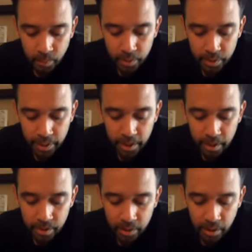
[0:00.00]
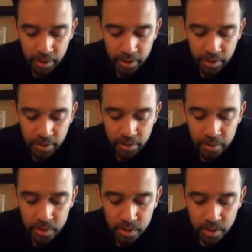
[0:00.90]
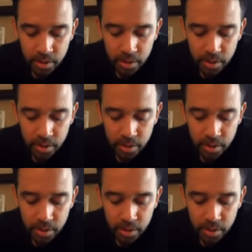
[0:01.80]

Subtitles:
When they are not in use,